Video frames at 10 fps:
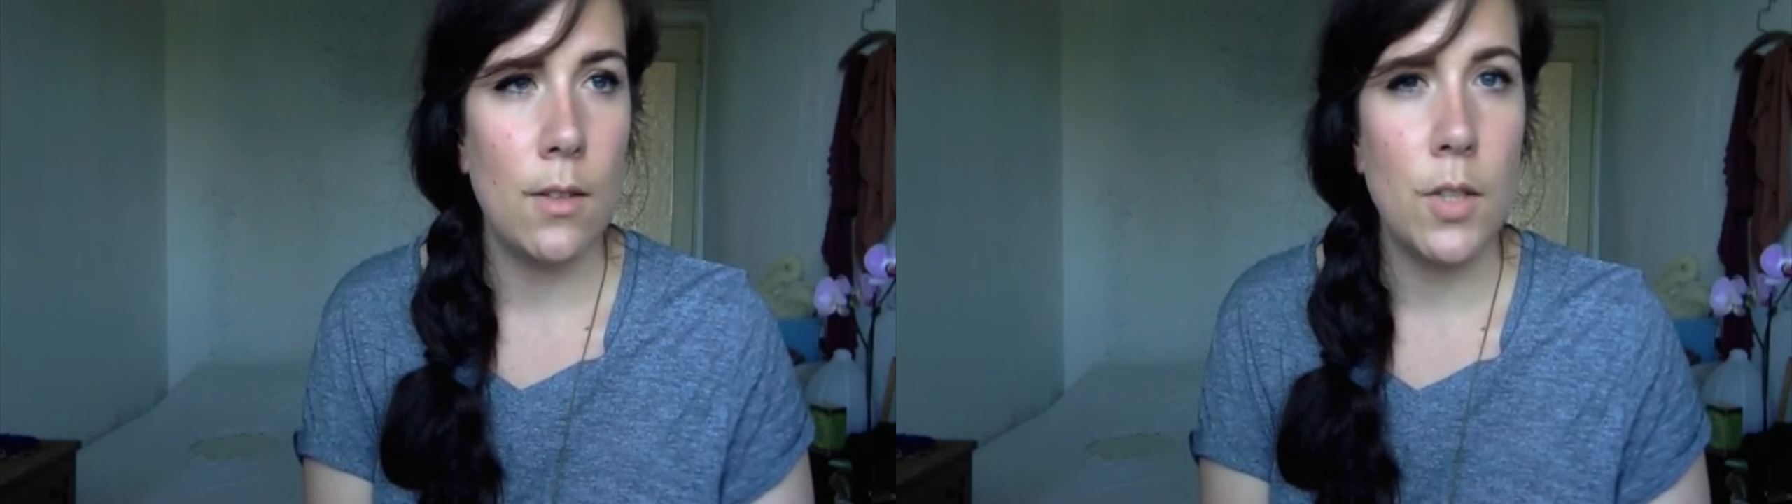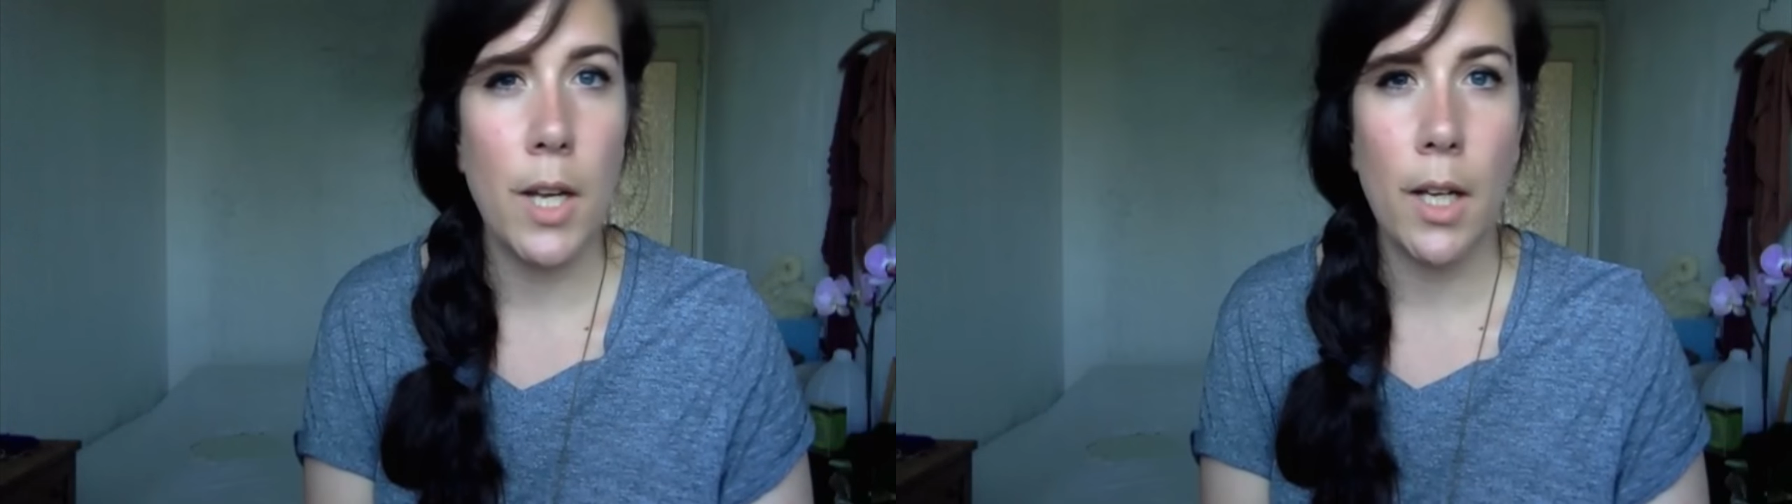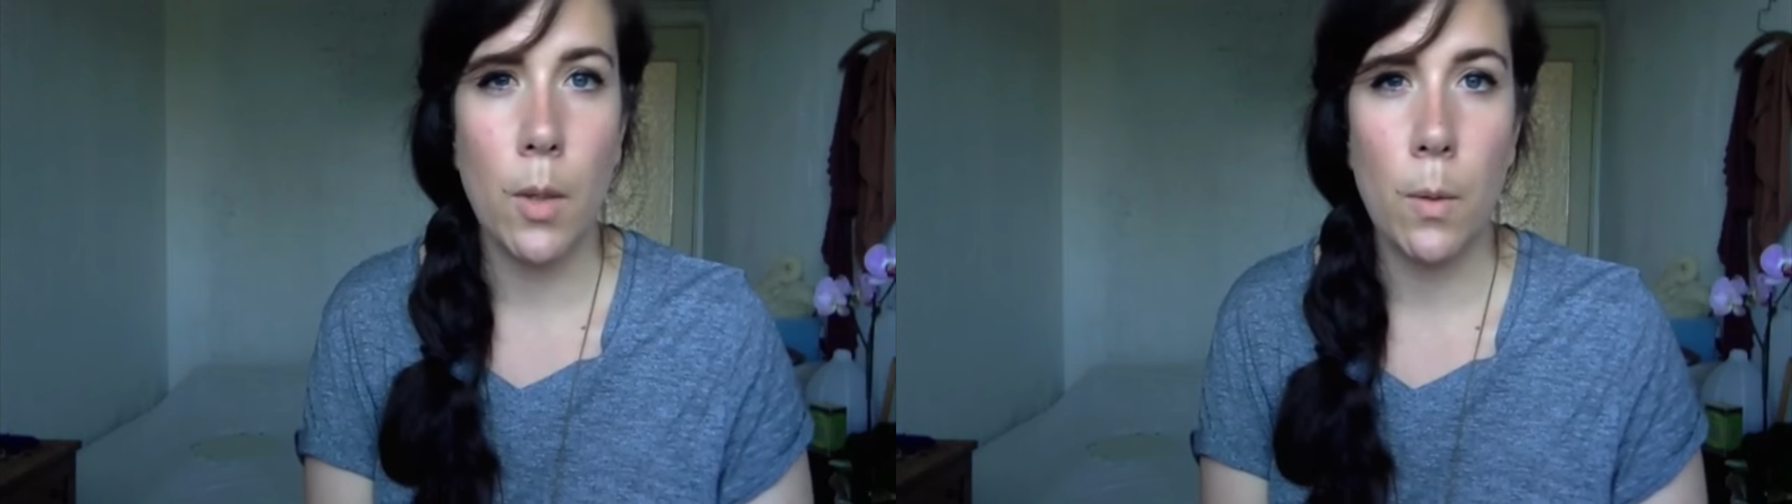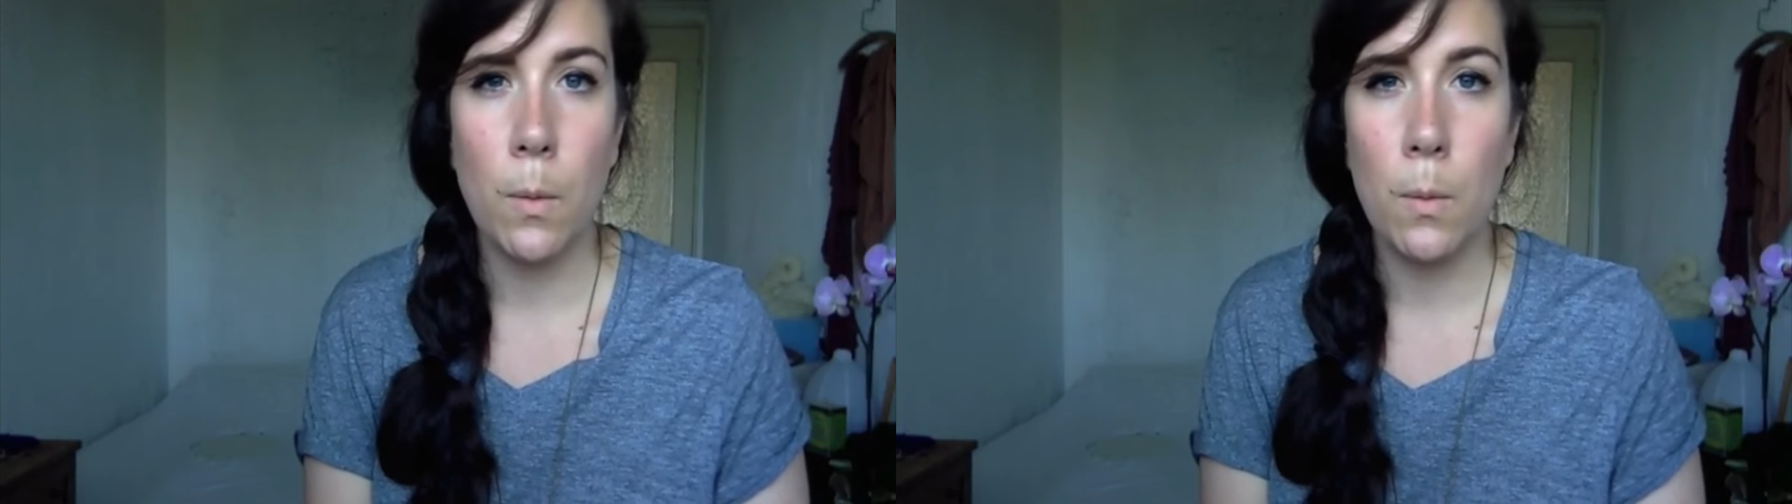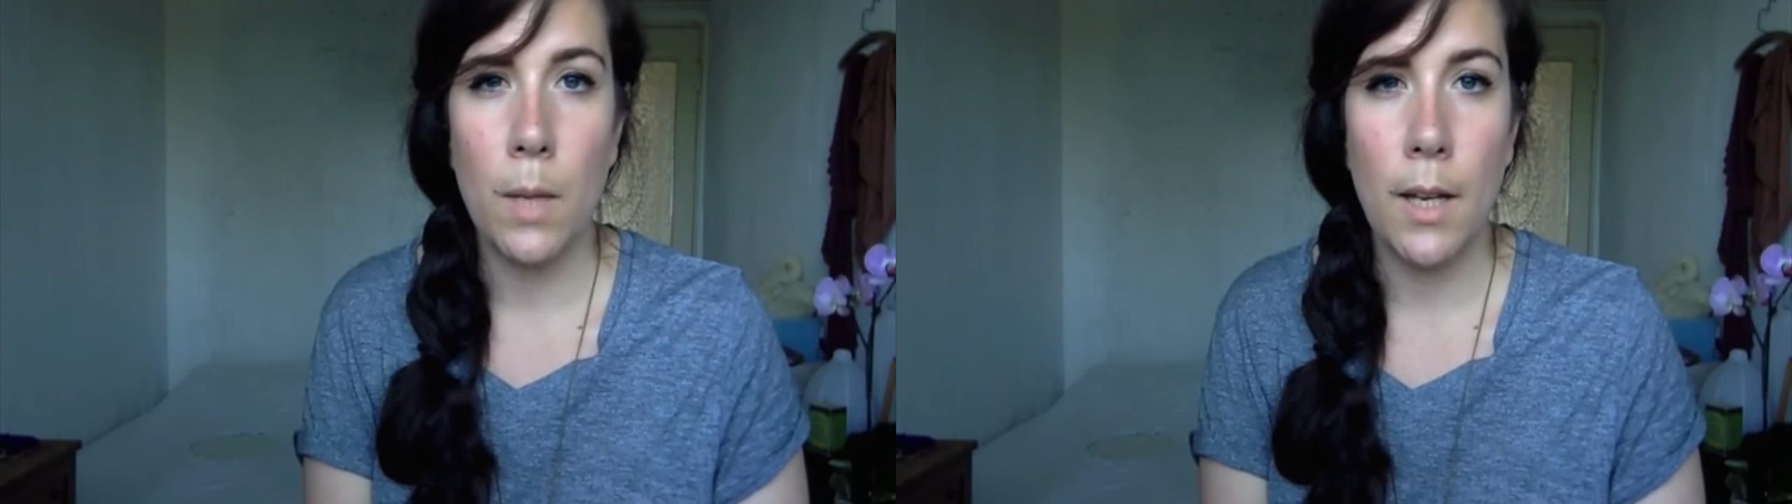
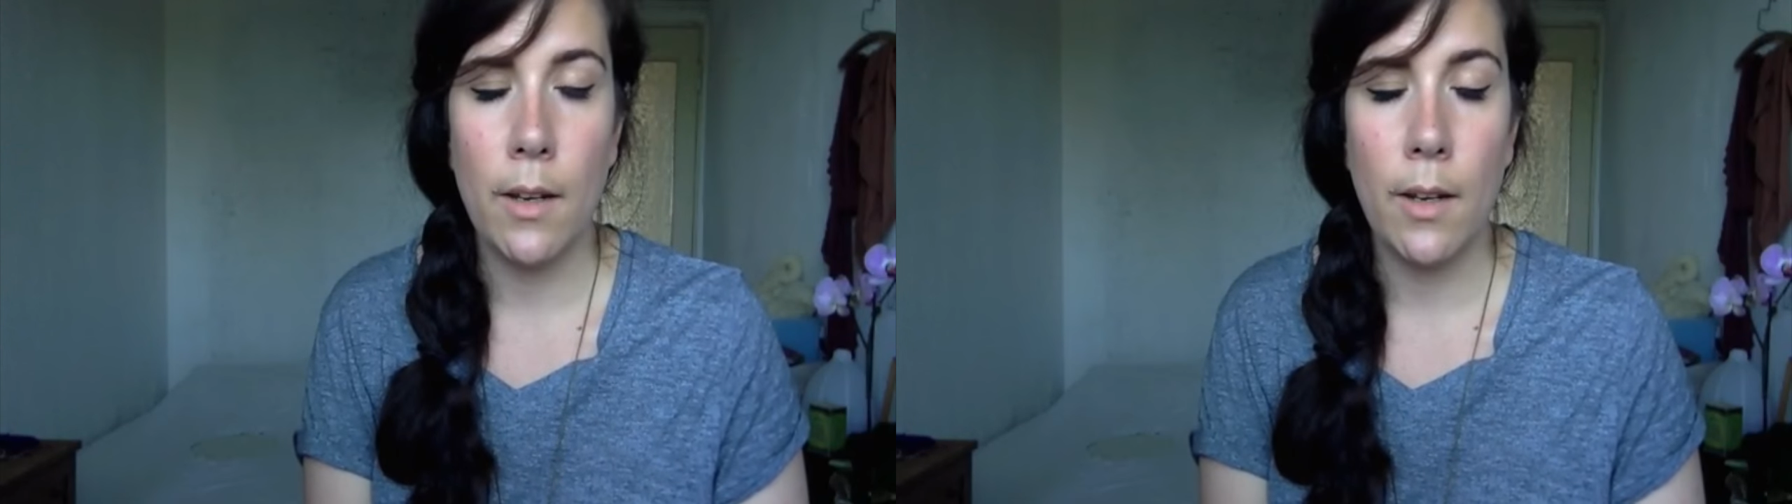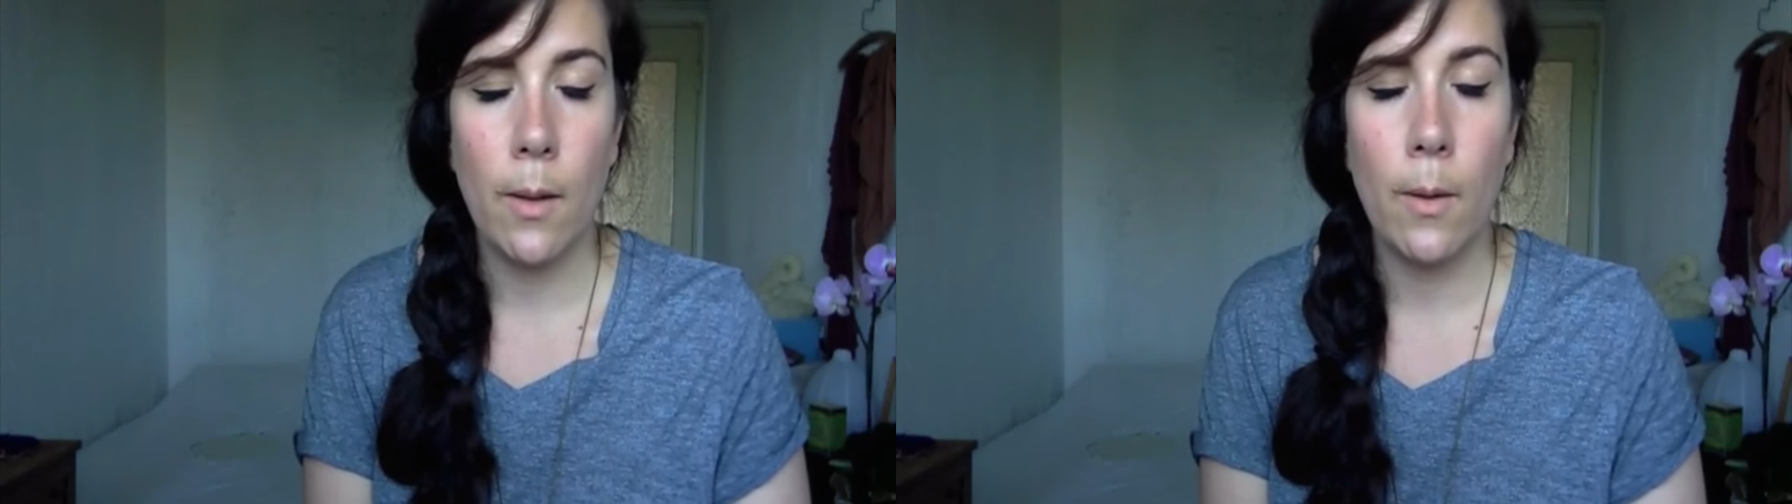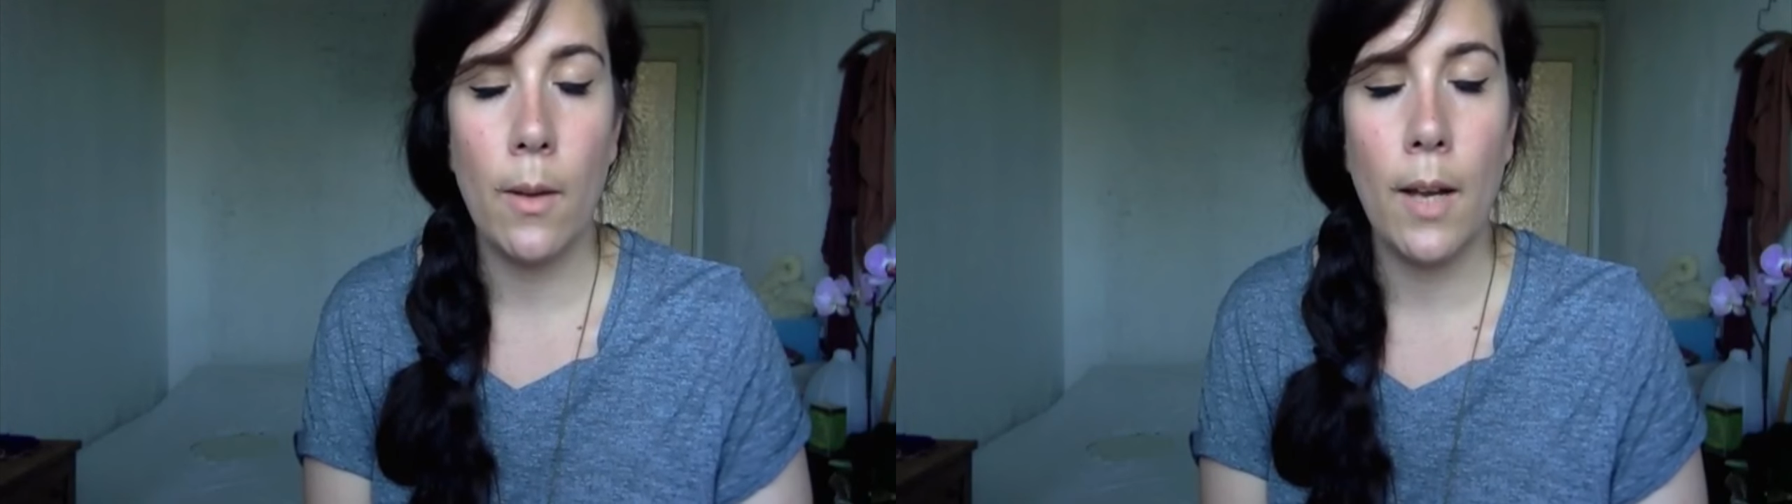Chiagu and the